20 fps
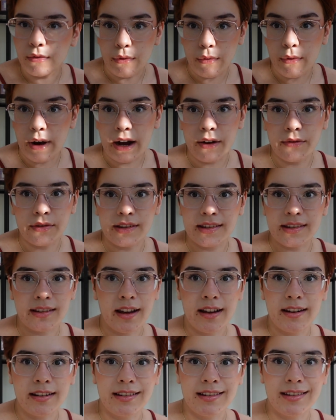Wow, this
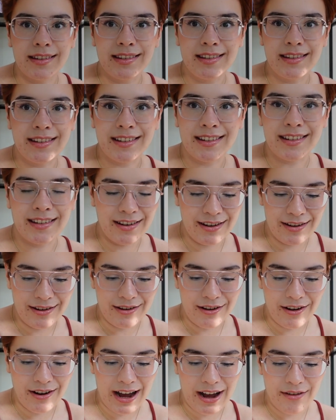lighting is just
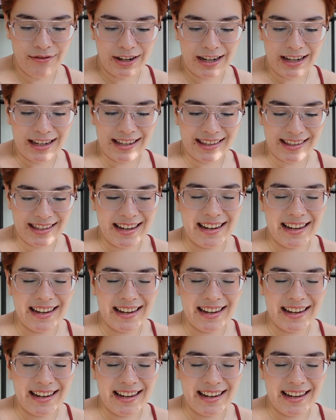not having it, is